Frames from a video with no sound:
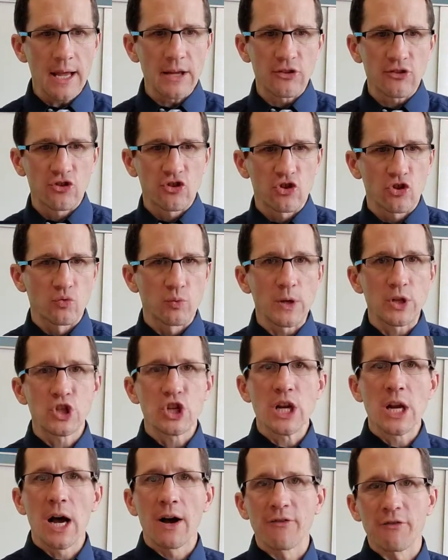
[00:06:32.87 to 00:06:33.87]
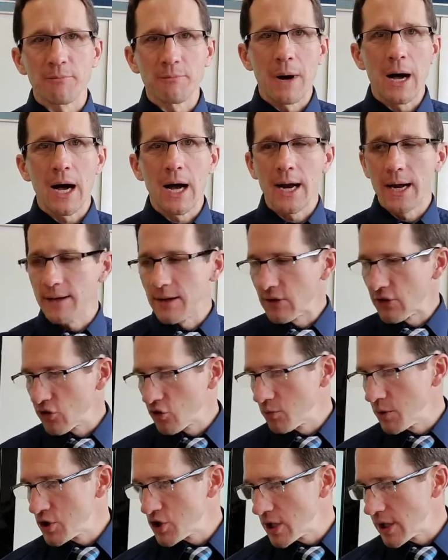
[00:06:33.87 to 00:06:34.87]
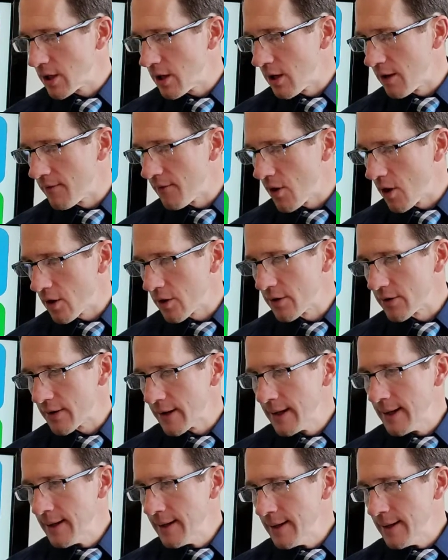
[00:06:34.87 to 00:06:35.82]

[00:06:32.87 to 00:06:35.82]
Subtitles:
switching of mind and switching of heart.